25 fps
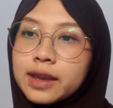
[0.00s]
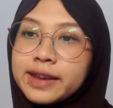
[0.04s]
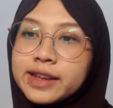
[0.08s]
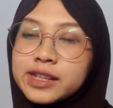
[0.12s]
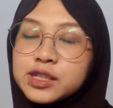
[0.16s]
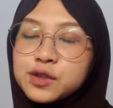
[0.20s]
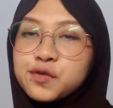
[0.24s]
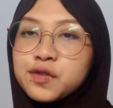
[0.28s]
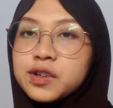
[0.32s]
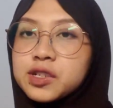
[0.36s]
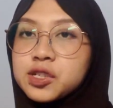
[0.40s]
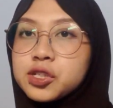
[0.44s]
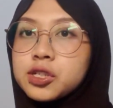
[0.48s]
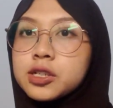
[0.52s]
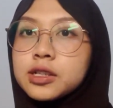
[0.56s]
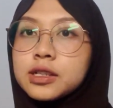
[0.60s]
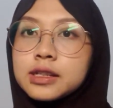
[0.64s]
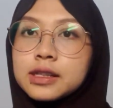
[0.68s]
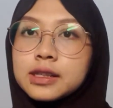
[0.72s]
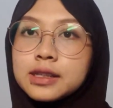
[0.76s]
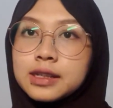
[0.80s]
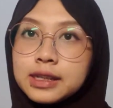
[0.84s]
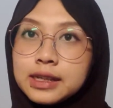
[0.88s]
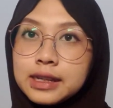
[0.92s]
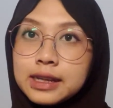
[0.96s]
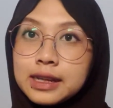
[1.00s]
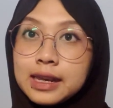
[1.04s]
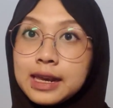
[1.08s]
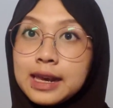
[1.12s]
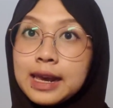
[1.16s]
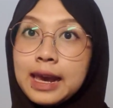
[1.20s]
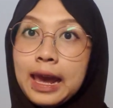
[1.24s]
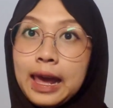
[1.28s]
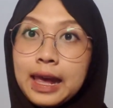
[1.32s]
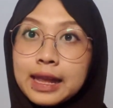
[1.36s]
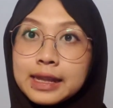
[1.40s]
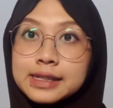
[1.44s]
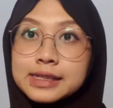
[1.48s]
its fragility
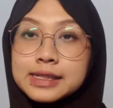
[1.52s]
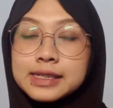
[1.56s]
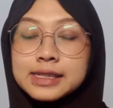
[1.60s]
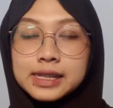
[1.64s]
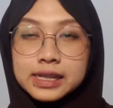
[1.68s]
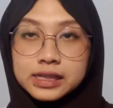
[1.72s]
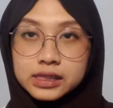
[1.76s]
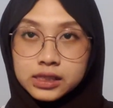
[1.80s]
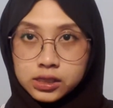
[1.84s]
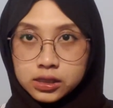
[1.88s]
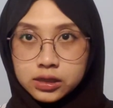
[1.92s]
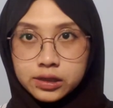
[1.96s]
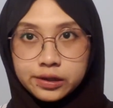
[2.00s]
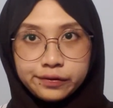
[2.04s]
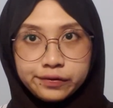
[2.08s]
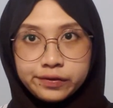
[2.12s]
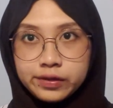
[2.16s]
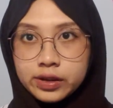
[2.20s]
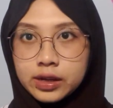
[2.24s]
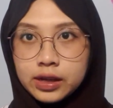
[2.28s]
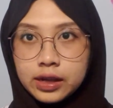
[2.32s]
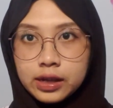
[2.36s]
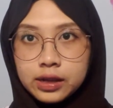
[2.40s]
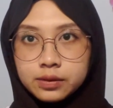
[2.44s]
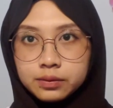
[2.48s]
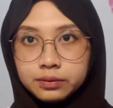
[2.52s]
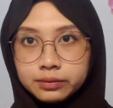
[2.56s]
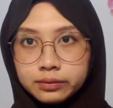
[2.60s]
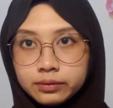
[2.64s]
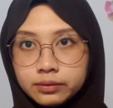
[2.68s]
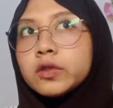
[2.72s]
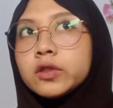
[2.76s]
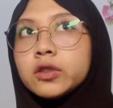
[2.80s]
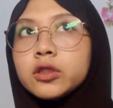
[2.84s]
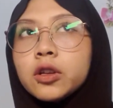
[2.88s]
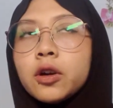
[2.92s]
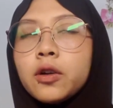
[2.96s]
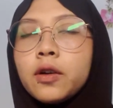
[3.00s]
and sensitivity.
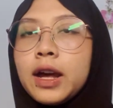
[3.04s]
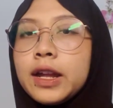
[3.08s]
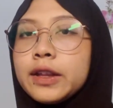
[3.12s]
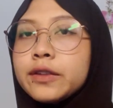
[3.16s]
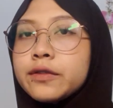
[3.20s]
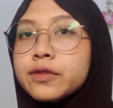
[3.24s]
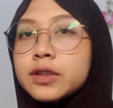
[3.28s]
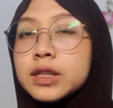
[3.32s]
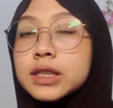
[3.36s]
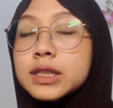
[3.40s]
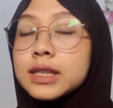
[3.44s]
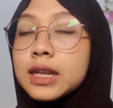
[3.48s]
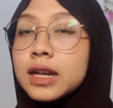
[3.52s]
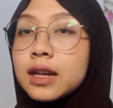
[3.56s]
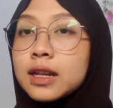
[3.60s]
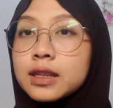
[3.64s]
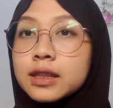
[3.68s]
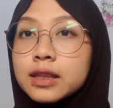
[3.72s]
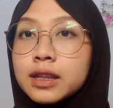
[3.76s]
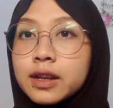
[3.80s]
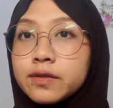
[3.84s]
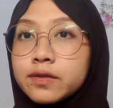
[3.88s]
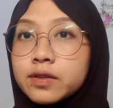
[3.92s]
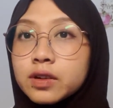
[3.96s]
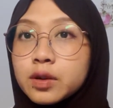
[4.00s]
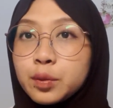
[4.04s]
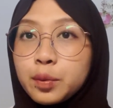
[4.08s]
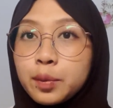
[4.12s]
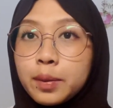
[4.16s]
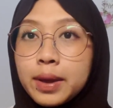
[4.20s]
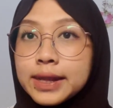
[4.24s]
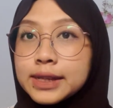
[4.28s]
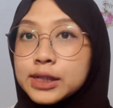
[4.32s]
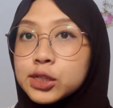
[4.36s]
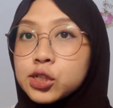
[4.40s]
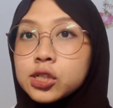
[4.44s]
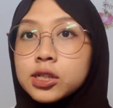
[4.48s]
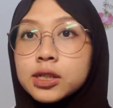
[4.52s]
So at first they had never
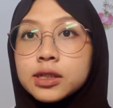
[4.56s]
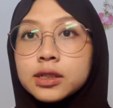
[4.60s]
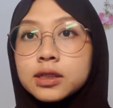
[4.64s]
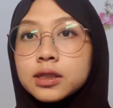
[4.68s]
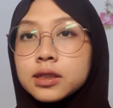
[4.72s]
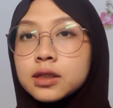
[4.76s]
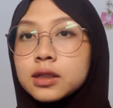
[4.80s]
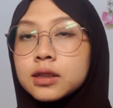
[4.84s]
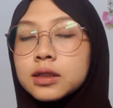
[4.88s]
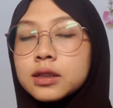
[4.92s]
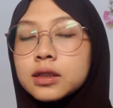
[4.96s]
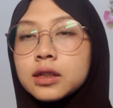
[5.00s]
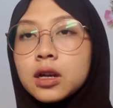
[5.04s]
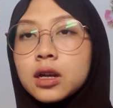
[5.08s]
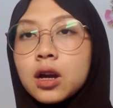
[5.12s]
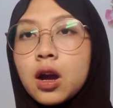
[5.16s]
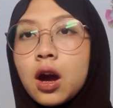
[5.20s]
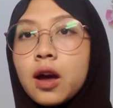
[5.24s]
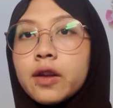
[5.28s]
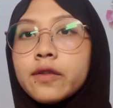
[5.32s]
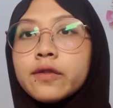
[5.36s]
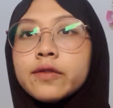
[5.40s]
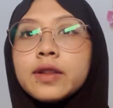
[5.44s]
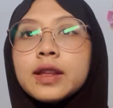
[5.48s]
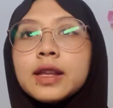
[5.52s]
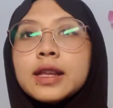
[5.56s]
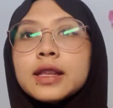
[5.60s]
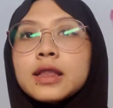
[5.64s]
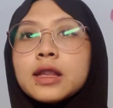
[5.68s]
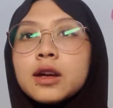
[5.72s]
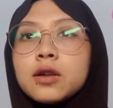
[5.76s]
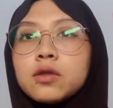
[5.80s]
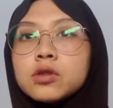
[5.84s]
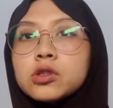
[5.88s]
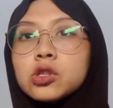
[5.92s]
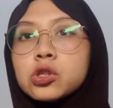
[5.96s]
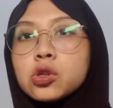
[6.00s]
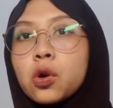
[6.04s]
mentioned the conflict
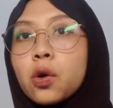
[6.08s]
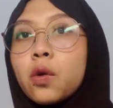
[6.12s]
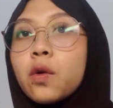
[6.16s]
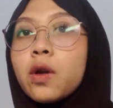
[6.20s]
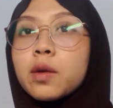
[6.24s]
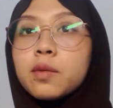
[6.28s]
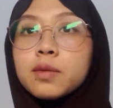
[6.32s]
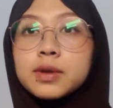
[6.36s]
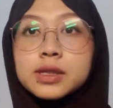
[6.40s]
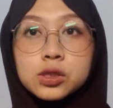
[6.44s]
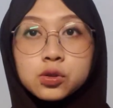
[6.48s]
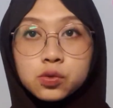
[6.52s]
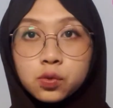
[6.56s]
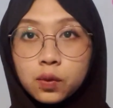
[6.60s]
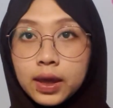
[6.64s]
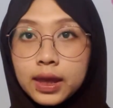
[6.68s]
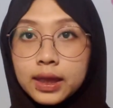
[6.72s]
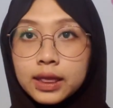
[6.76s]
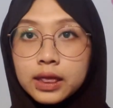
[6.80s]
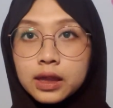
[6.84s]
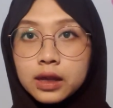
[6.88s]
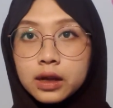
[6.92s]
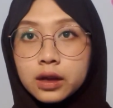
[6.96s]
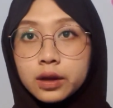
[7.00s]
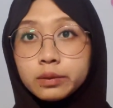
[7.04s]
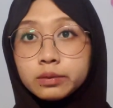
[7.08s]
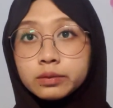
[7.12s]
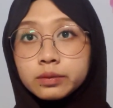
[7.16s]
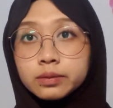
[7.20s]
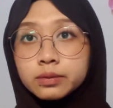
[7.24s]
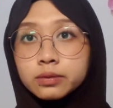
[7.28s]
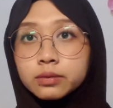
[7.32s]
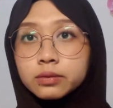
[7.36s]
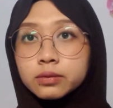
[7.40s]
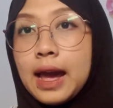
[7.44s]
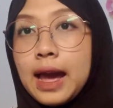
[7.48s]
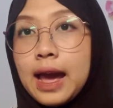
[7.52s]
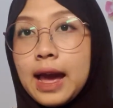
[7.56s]
that was going between them.
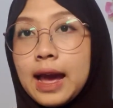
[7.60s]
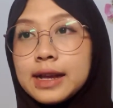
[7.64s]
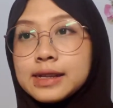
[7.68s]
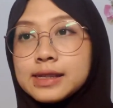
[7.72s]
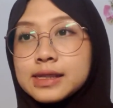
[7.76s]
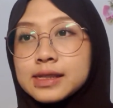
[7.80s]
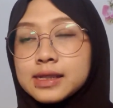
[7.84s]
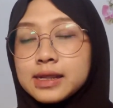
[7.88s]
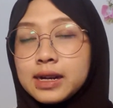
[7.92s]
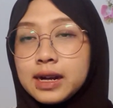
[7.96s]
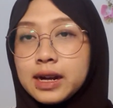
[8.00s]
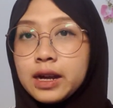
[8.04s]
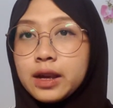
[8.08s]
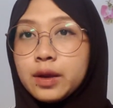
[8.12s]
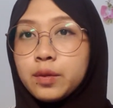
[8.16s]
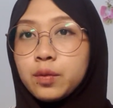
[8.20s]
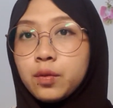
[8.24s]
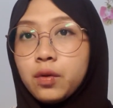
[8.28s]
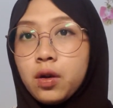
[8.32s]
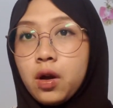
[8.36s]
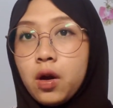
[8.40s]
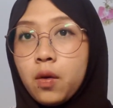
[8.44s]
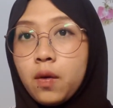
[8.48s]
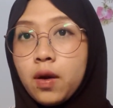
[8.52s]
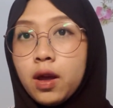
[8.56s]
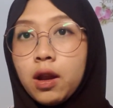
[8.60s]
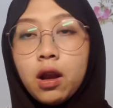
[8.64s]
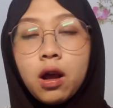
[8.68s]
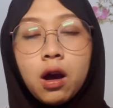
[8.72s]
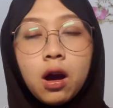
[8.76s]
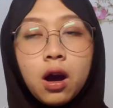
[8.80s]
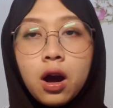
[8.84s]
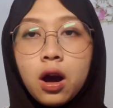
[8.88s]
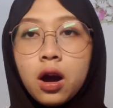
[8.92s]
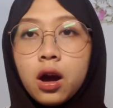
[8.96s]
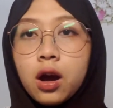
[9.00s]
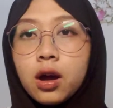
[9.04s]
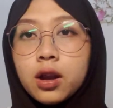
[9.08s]
As time went
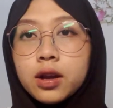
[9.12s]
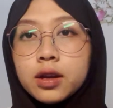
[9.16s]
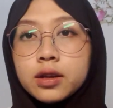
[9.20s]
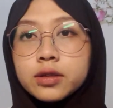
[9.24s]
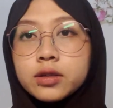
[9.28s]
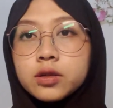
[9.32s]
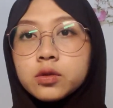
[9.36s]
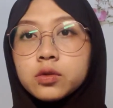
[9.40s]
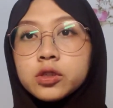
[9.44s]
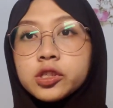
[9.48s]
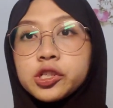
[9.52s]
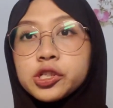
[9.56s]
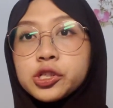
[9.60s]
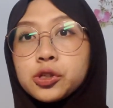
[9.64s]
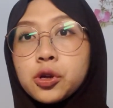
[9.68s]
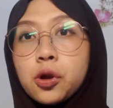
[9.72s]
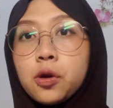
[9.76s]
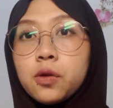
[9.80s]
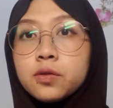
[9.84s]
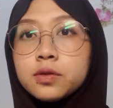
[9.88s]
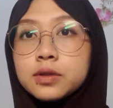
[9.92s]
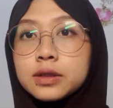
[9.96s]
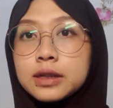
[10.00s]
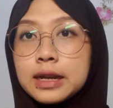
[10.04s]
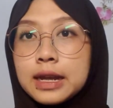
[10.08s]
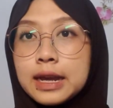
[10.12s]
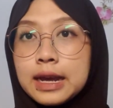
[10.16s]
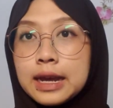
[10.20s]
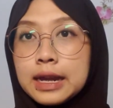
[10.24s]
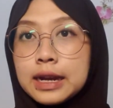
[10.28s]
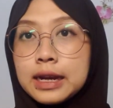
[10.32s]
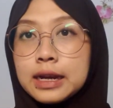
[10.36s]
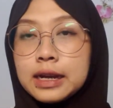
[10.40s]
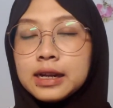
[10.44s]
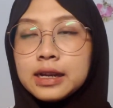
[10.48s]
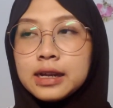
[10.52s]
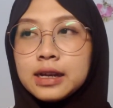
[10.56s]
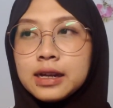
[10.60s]
on, it was shown
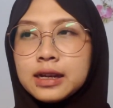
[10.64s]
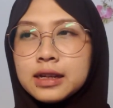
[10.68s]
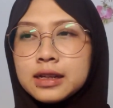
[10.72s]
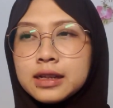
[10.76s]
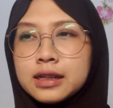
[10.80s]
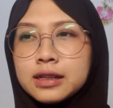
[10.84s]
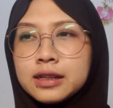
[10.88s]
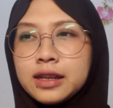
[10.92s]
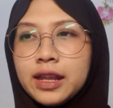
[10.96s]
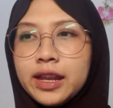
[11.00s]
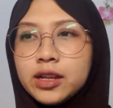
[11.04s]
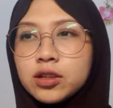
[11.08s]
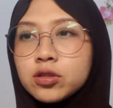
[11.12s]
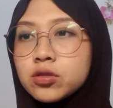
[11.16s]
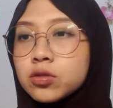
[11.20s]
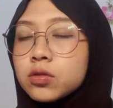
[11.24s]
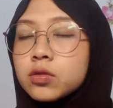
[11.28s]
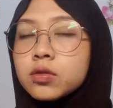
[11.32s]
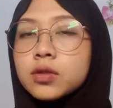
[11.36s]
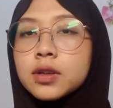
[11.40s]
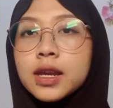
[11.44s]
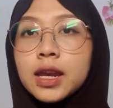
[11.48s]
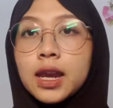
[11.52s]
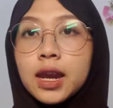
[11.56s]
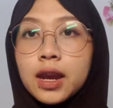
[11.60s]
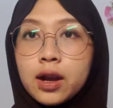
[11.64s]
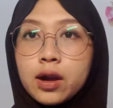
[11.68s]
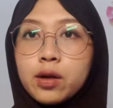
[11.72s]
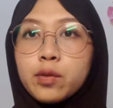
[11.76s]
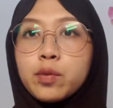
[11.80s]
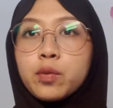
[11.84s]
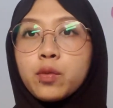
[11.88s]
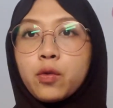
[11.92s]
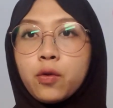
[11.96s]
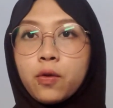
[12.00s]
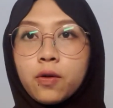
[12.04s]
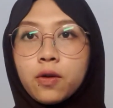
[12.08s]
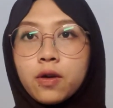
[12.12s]
that they do care
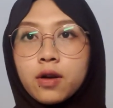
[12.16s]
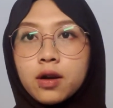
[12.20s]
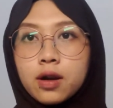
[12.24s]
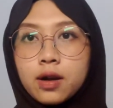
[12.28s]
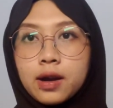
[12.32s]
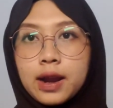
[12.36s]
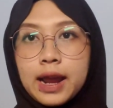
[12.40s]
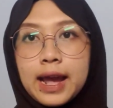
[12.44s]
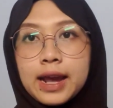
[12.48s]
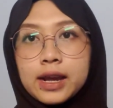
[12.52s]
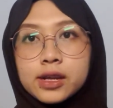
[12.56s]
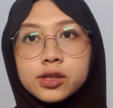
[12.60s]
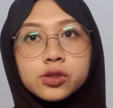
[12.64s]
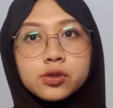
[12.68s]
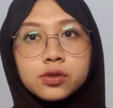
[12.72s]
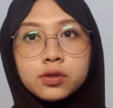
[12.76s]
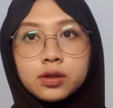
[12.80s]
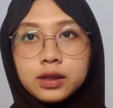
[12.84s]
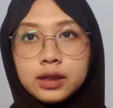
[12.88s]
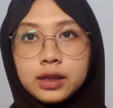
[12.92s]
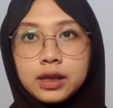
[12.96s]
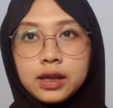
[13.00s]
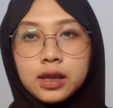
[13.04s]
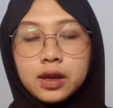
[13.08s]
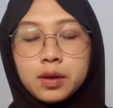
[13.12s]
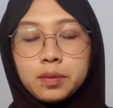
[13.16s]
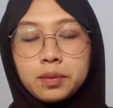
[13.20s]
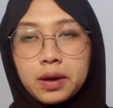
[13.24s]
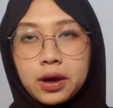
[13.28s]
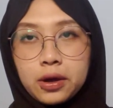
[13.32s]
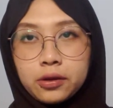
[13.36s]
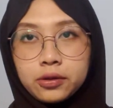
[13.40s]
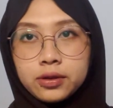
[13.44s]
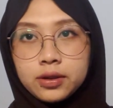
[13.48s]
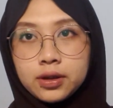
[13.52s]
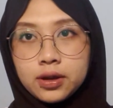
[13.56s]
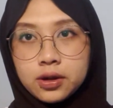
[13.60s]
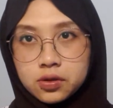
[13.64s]
more actually
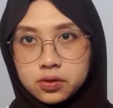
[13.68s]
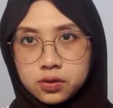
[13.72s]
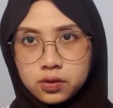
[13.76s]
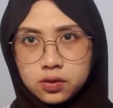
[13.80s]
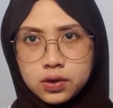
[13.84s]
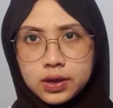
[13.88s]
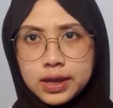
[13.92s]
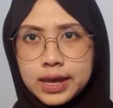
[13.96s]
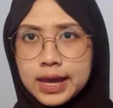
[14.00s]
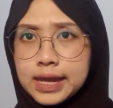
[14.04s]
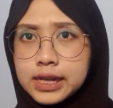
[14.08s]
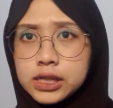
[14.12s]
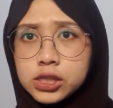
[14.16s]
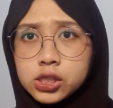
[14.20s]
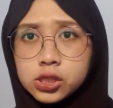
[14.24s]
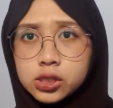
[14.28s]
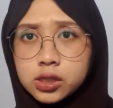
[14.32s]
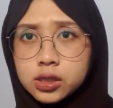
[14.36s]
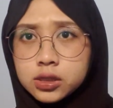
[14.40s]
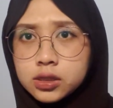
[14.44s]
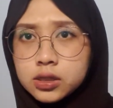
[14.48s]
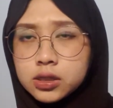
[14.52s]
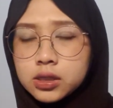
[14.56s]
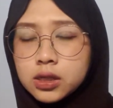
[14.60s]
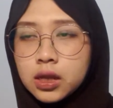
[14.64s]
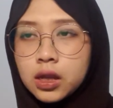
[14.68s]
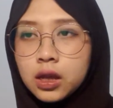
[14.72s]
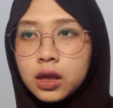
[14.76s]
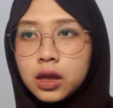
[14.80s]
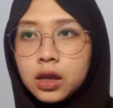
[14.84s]
about their locations